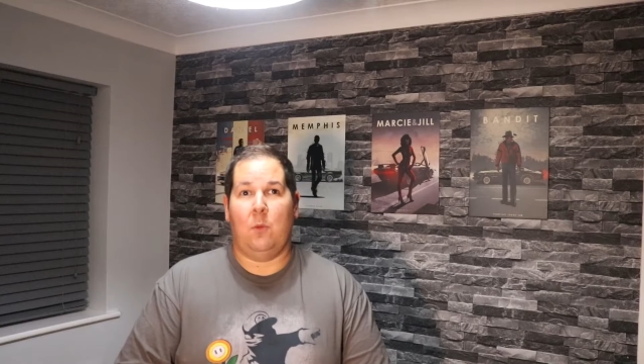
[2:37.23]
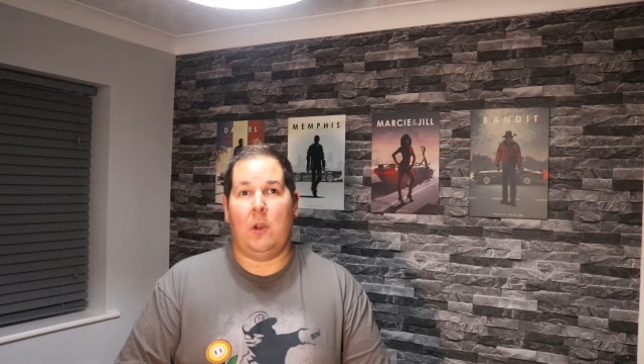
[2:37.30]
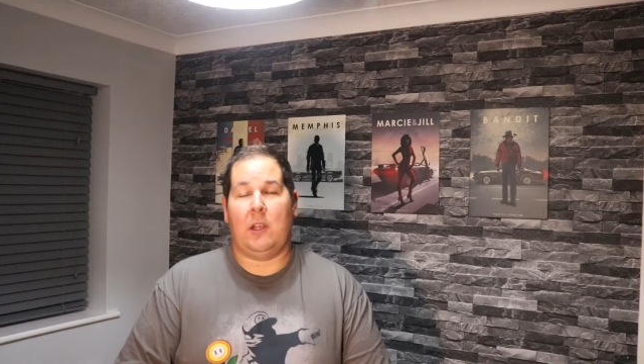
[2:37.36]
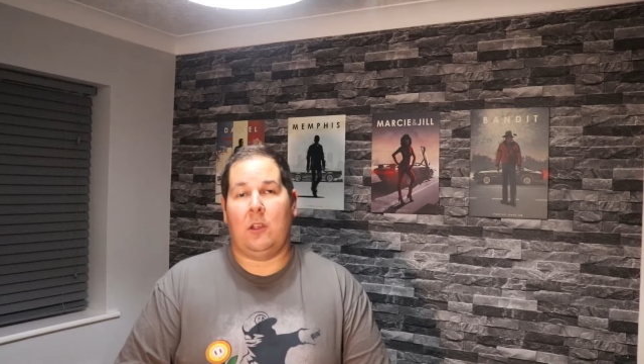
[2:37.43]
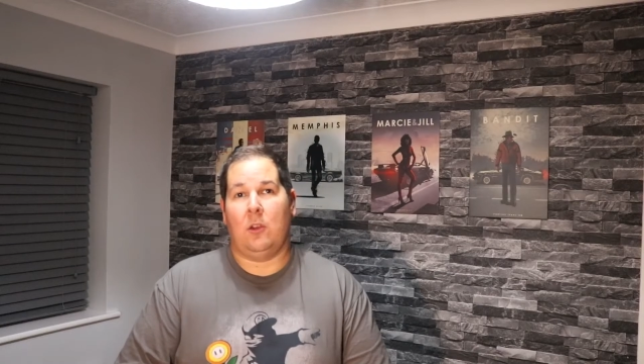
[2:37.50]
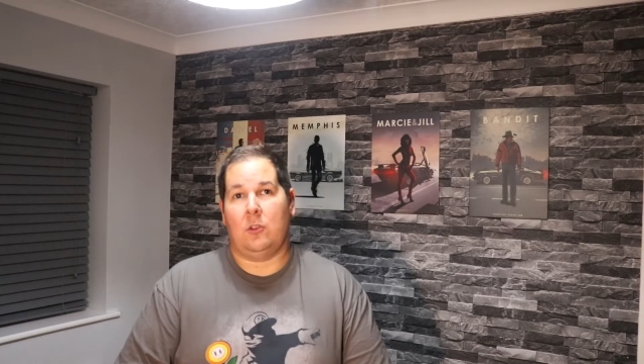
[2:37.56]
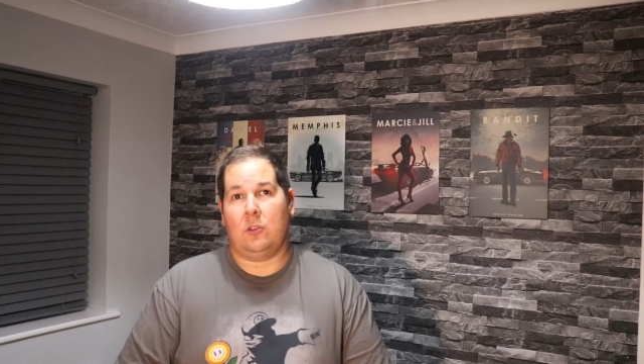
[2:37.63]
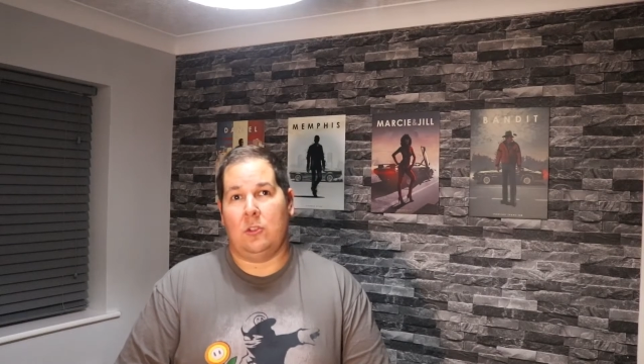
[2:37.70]
what it
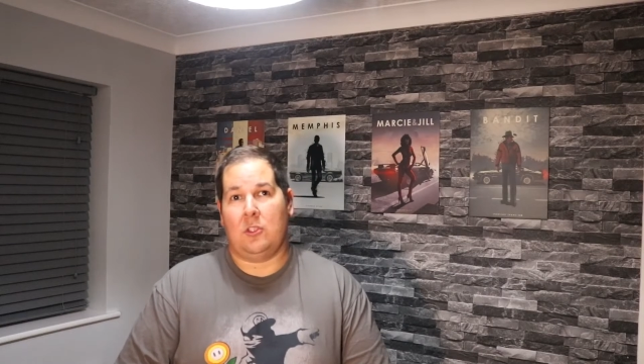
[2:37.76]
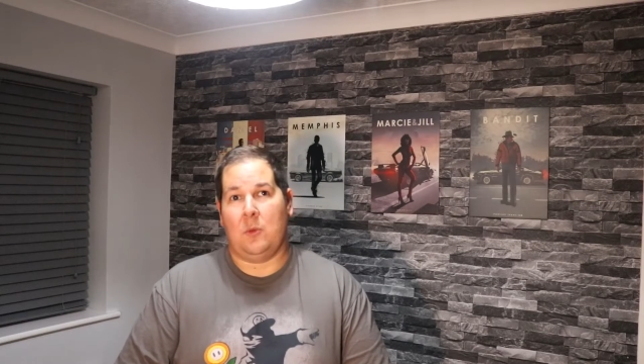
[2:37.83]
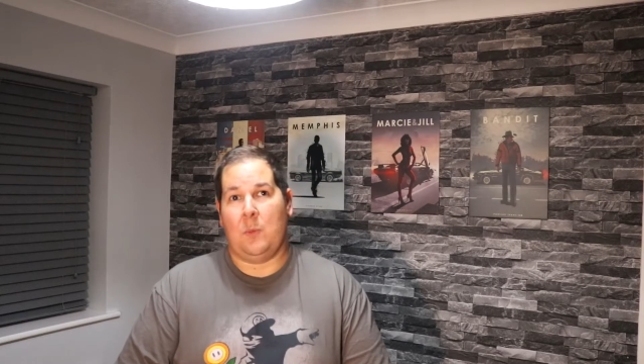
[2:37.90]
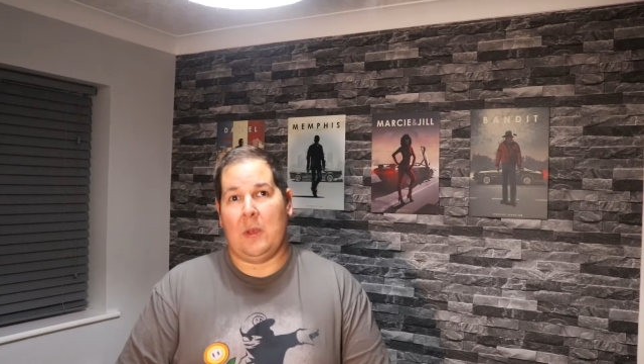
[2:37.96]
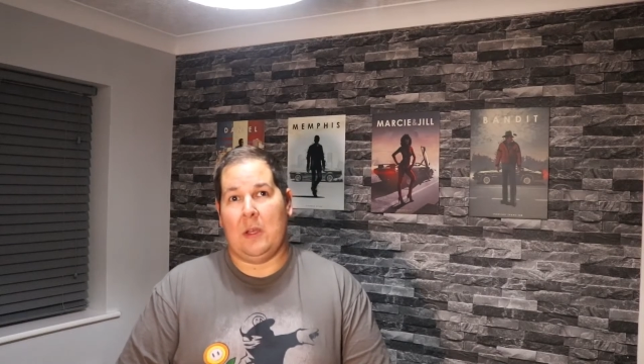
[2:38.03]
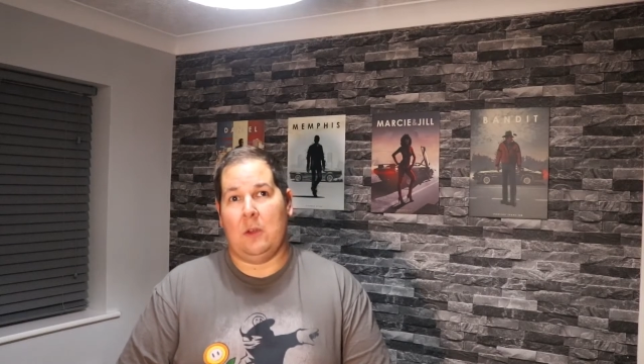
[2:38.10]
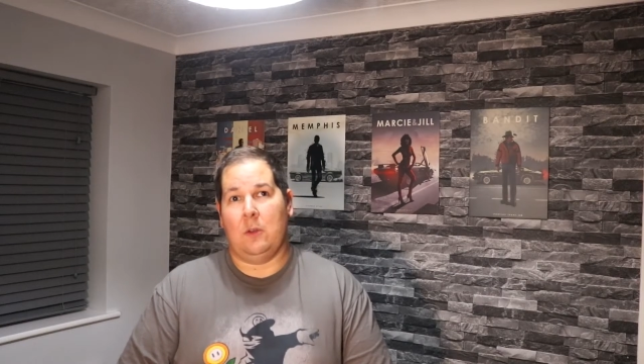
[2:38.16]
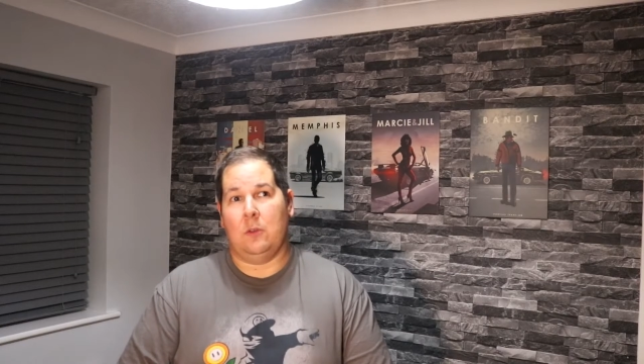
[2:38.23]
cost us to
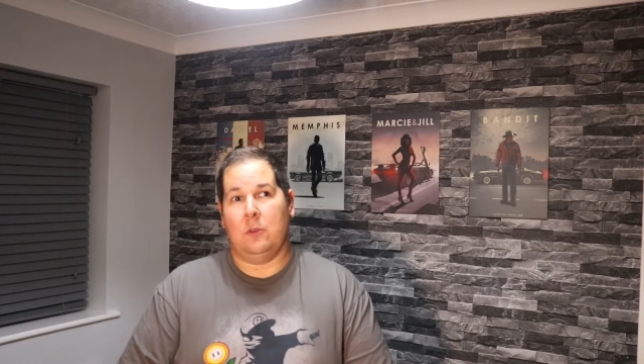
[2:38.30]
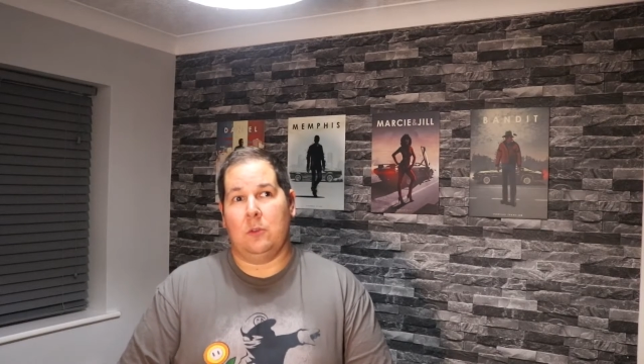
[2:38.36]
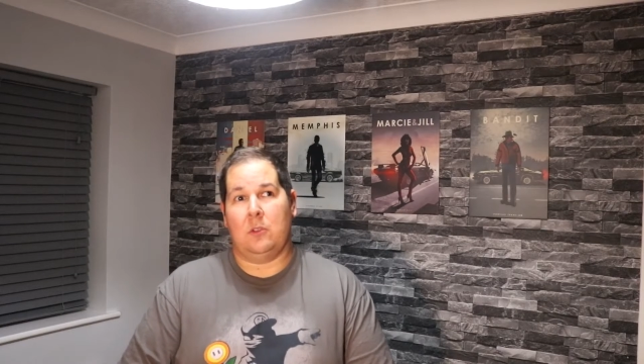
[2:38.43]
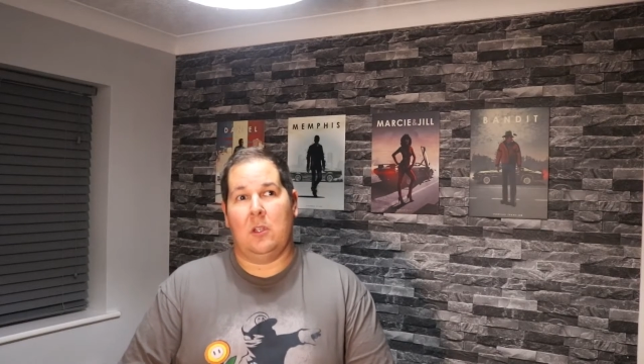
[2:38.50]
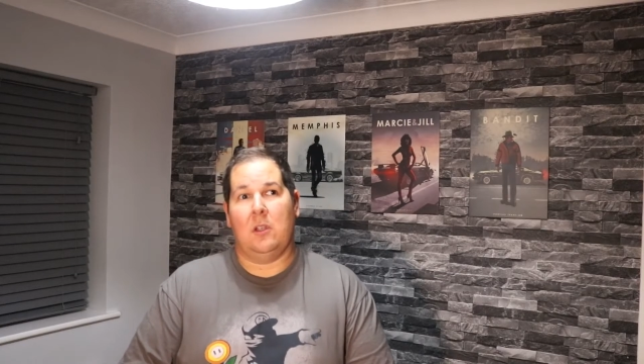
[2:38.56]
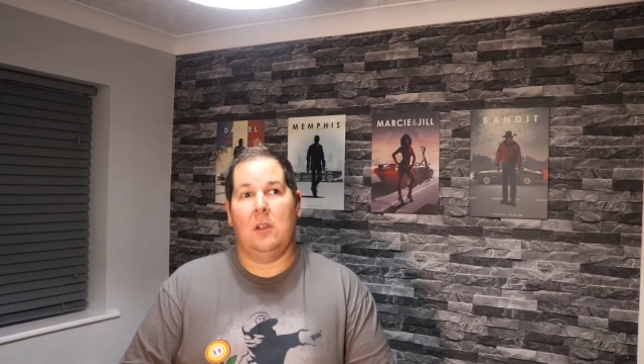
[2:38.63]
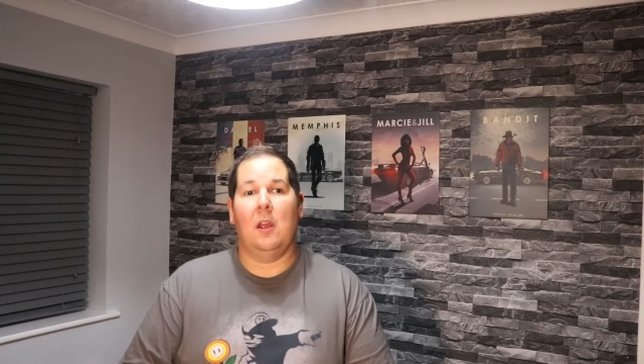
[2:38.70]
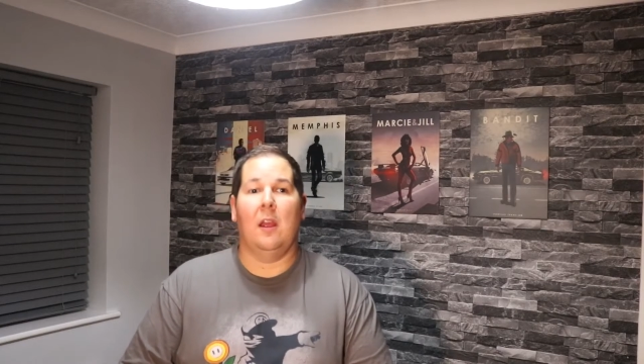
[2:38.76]
build,